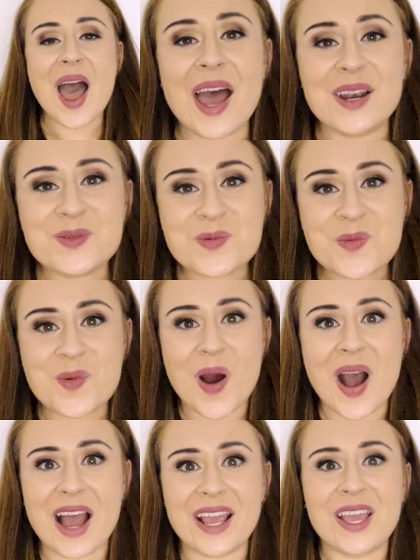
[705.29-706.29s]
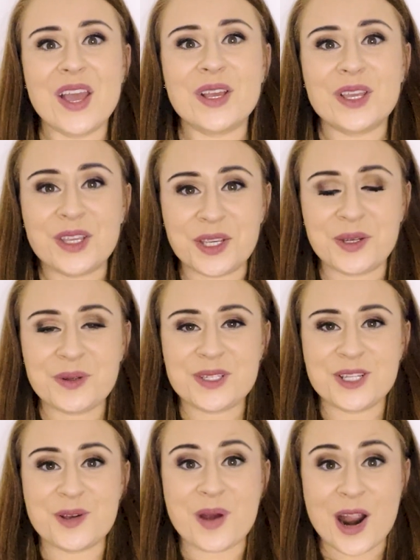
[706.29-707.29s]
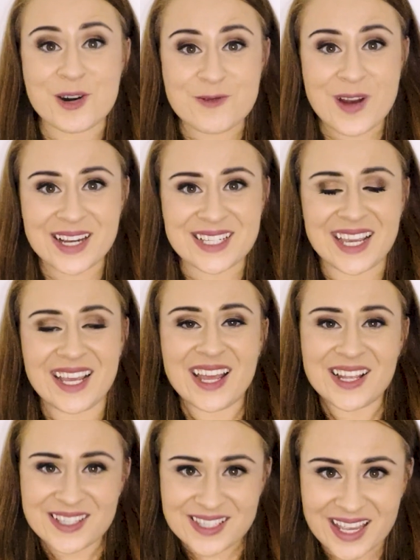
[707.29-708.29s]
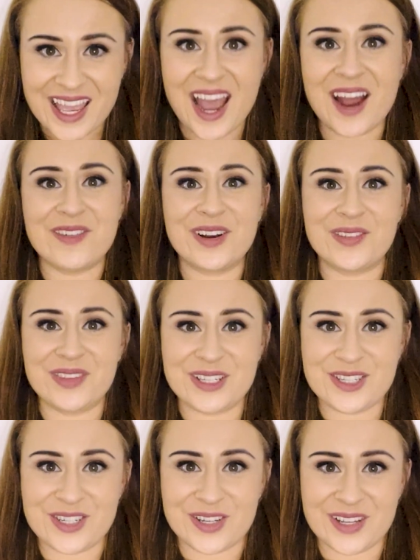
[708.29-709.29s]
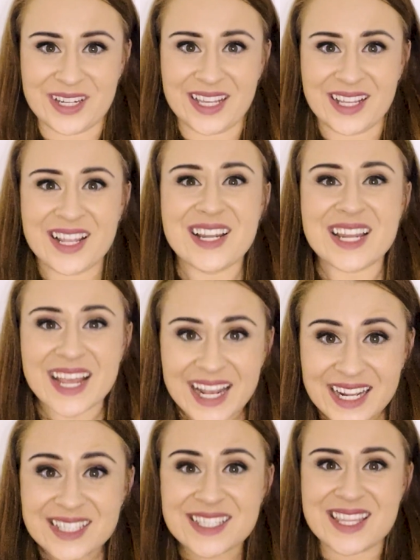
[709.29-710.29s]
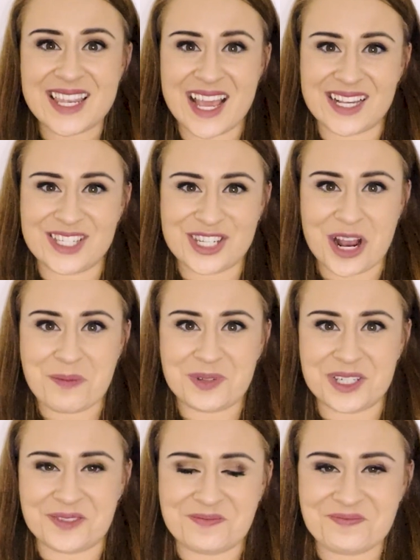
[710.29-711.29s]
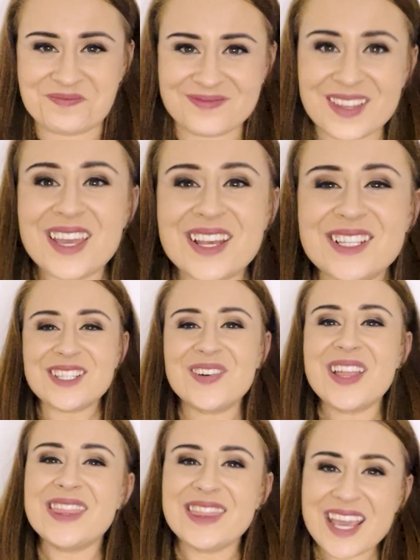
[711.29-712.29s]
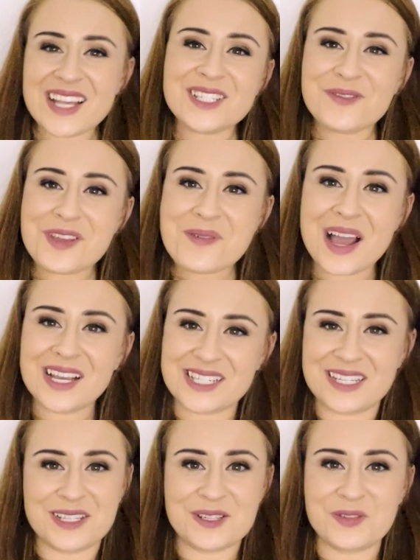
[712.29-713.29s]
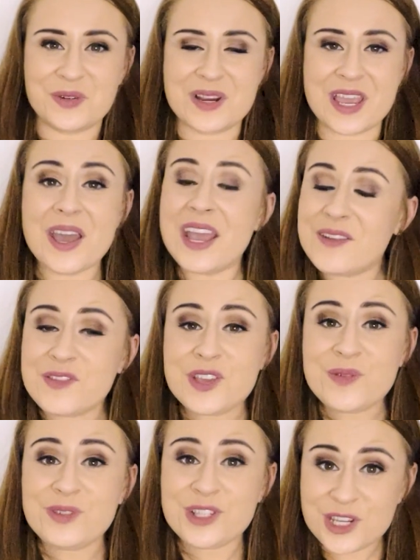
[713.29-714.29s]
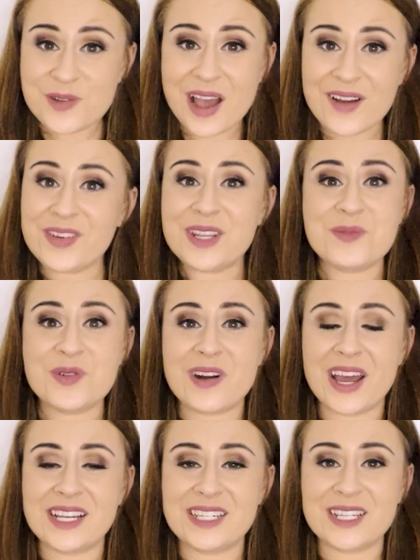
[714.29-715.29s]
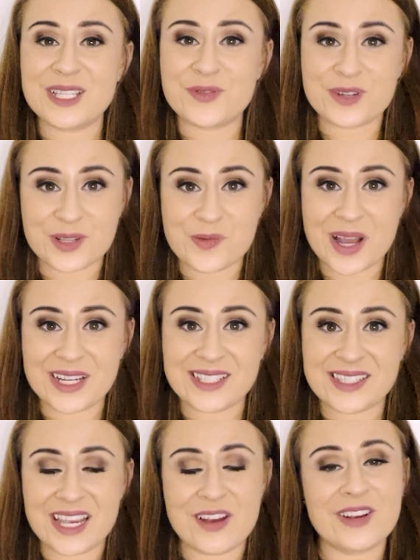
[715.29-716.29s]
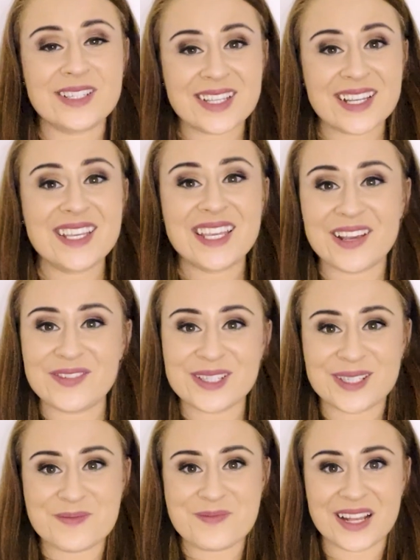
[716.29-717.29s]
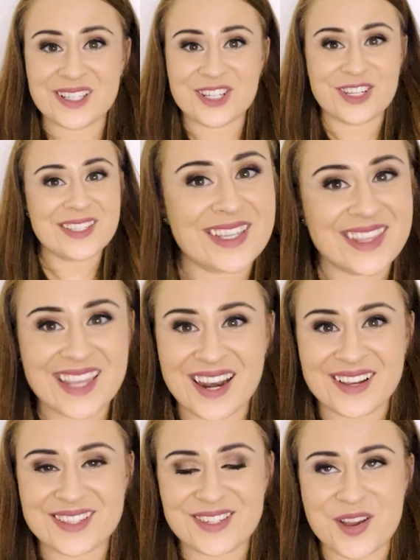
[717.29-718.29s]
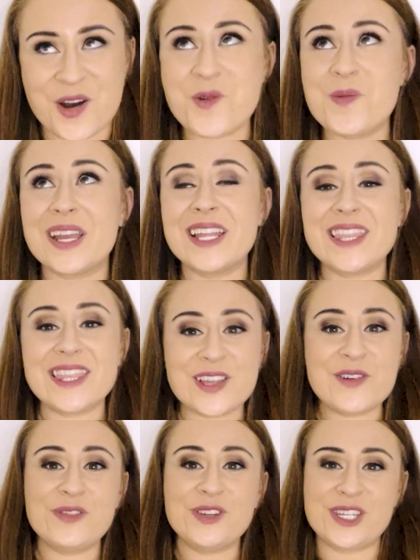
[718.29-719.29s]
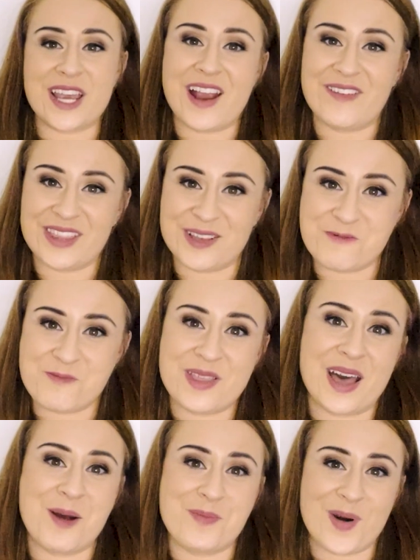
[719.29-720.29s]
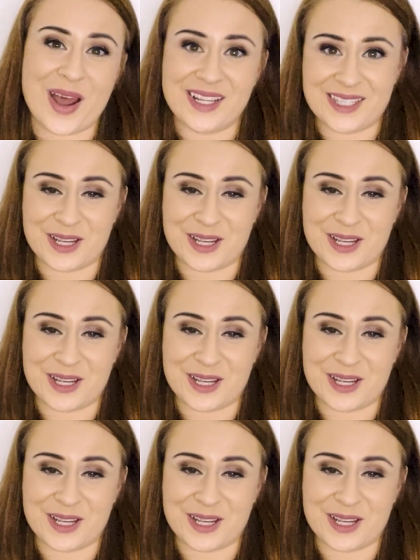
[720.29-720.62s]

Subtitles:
and why you two are ready to carry on this journey into the next chapter. So there's a few ideas for you. If you do have any more ideas for us at Wedding Secrets, give us some messages, let us know. We love sharing them with our brides